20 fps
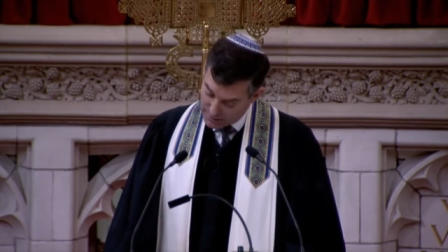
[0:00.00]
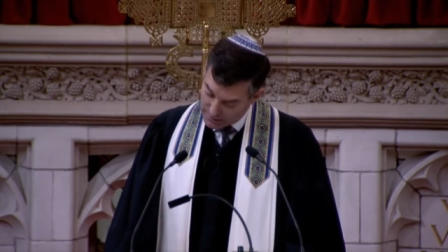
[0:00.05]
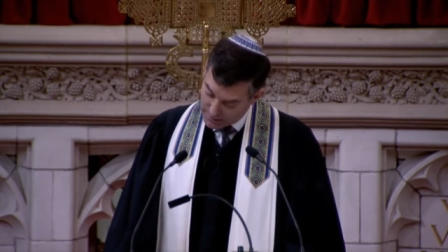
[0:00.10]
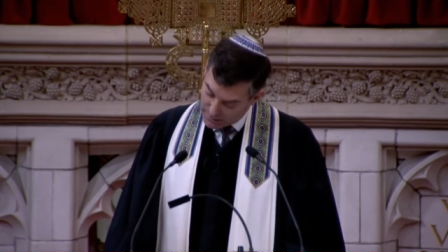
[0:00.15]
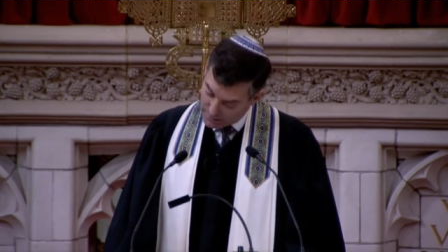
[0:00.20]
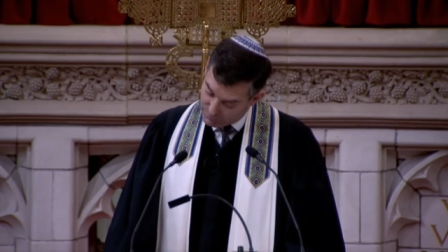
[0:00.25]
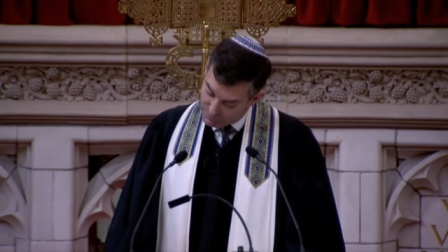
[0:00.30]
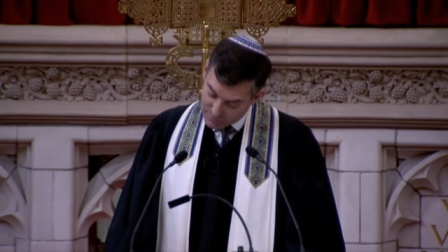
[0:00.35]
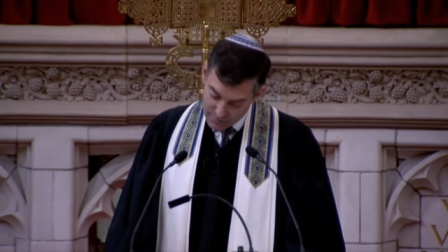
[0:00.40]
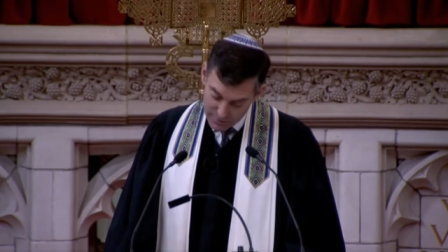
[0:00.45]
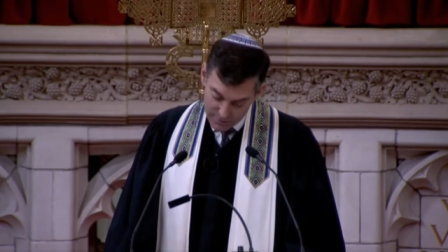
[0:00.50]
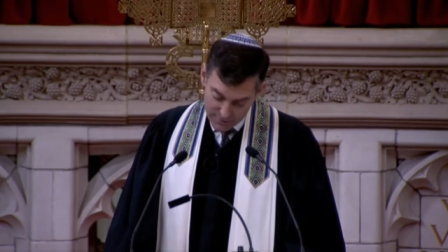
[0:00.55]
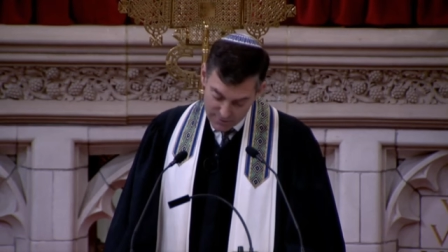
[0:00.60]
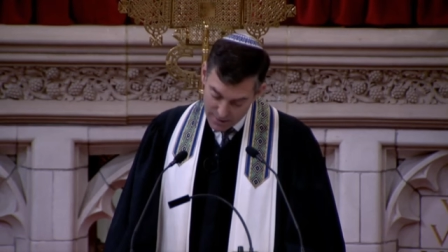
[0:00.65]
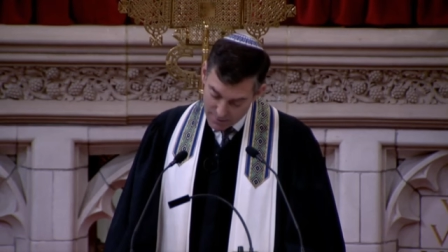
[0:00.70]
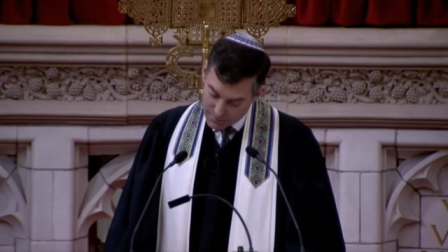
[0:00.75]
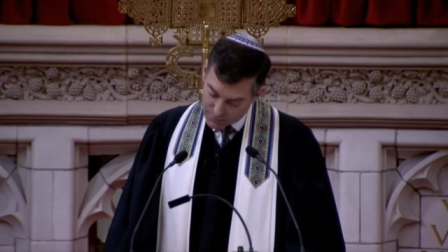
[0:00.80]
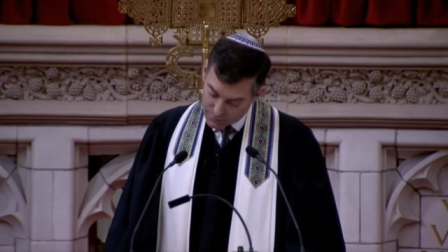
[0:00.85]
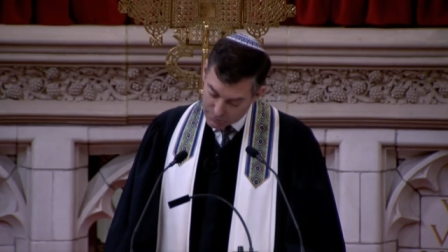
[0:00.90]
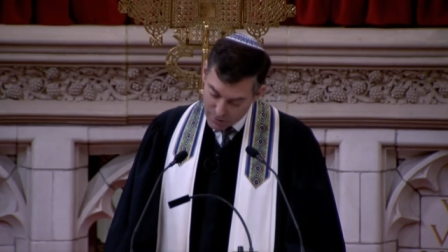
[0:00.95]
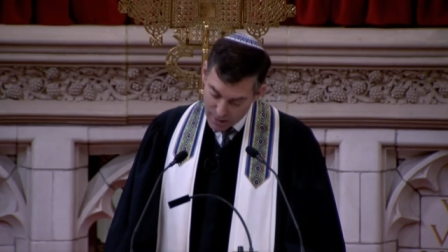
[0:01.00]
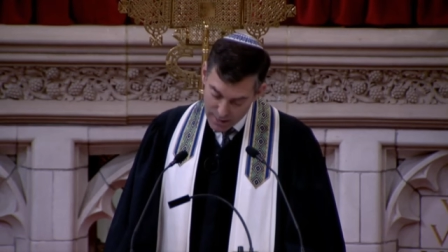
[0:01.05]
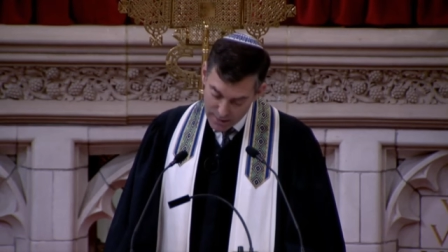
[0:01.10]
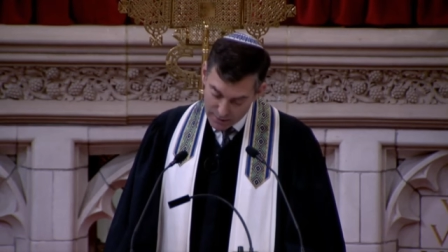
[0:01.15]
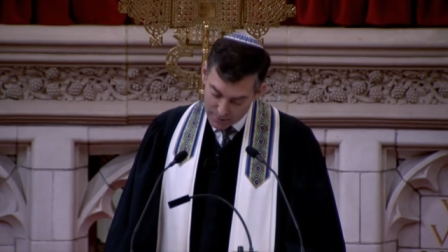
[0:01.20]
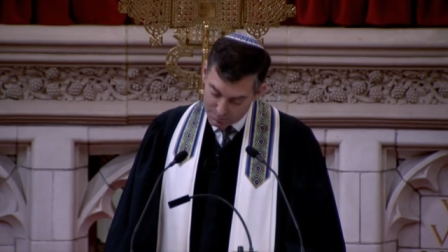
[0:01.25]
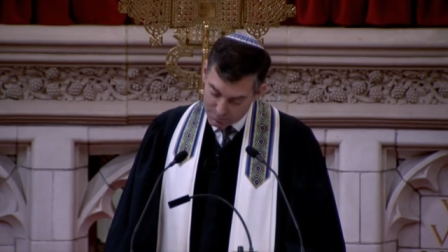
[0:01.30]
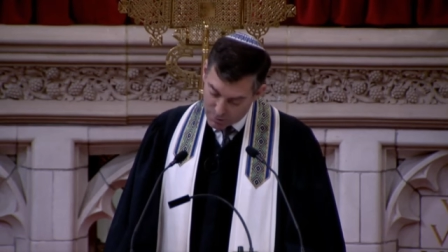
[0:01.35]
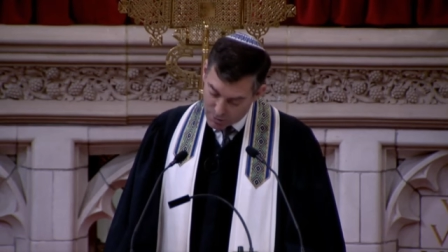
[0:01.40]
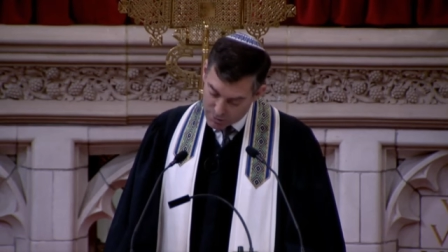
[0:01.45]
Even the
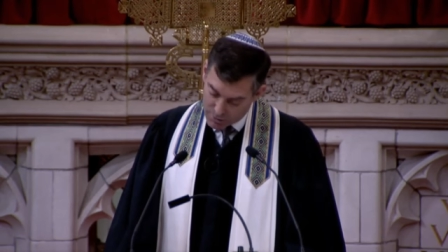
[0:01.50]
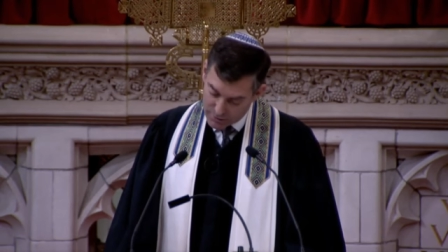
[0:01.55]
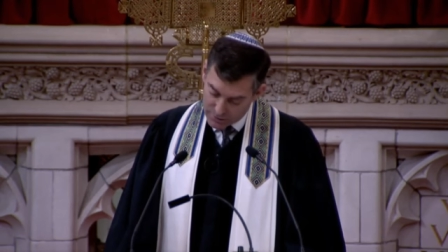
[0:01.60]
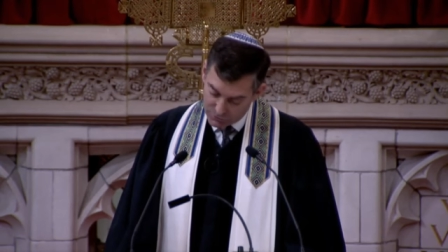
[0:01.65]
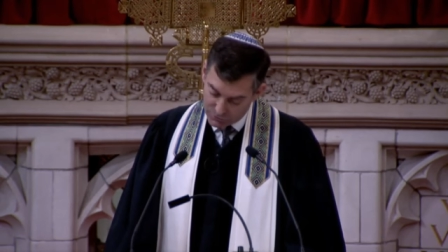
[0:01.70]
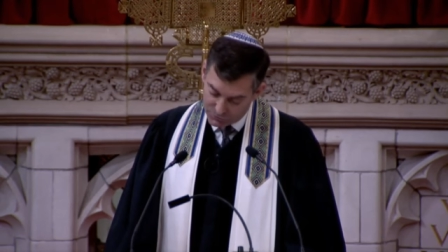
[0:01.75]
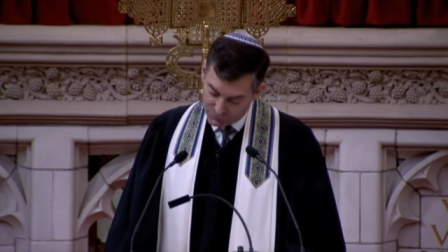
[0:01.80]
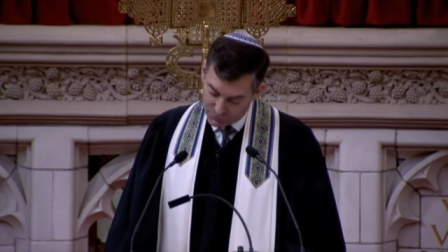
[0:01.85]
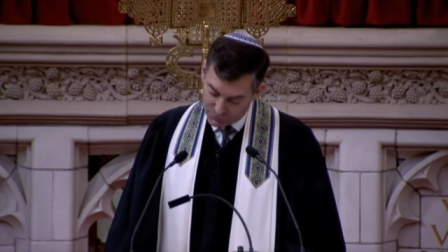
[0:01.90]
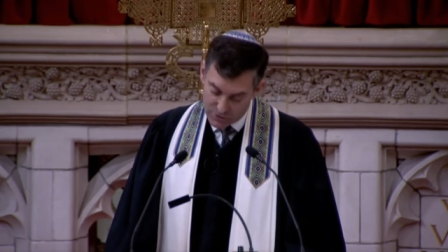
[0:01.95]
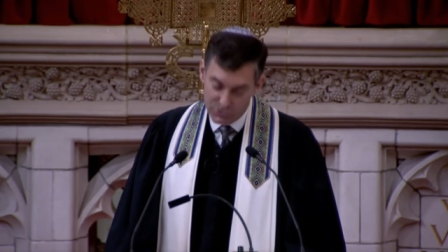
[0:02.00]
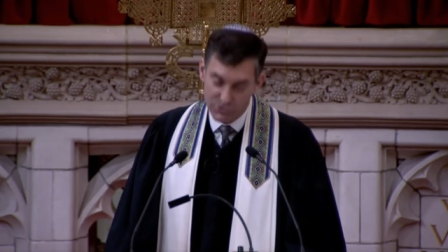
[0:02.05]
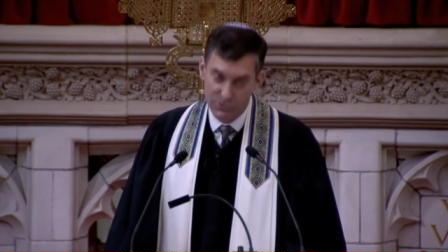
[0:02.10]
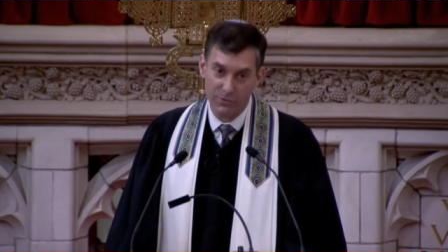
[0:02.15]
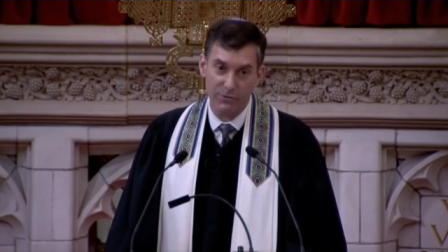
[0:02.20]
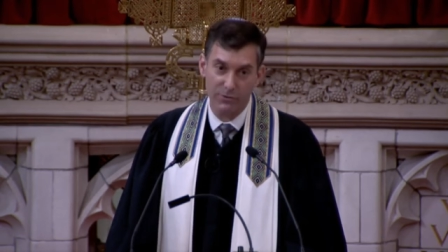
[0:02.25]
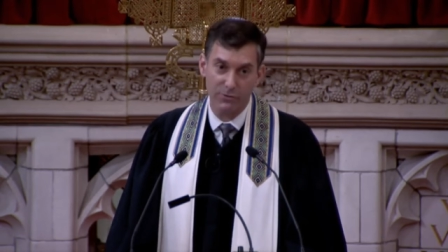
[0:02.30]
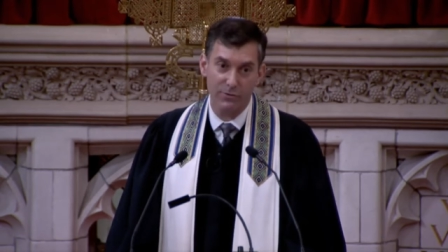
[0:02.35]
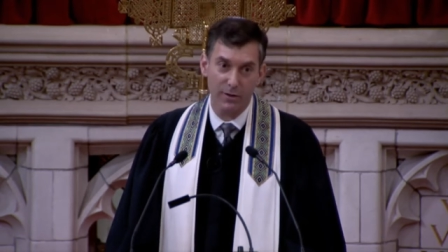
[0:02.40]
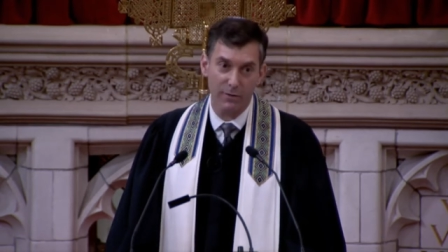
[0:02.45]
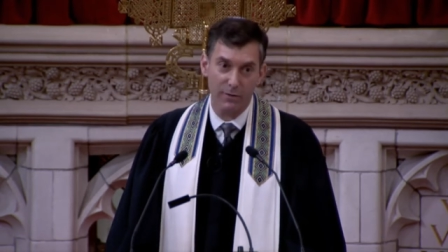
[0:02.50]
Democratic Party's fringes